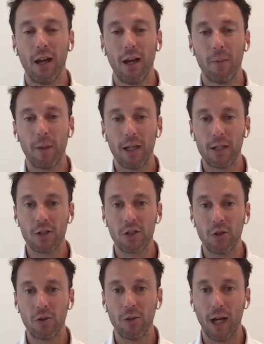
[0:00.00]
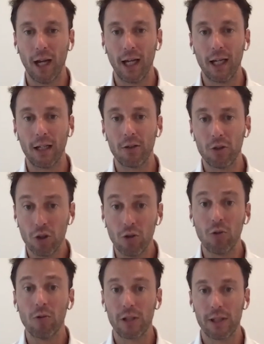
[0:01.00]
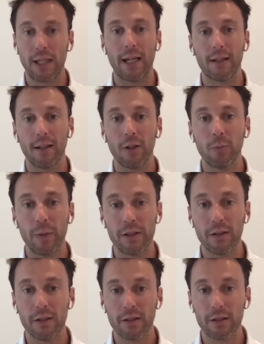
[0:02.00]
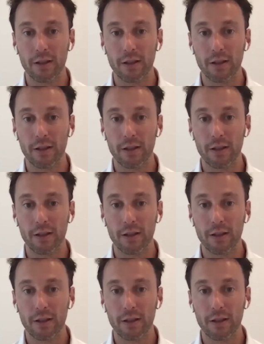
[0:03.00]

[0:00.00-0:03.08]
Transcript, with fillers: um, into a new standalone business,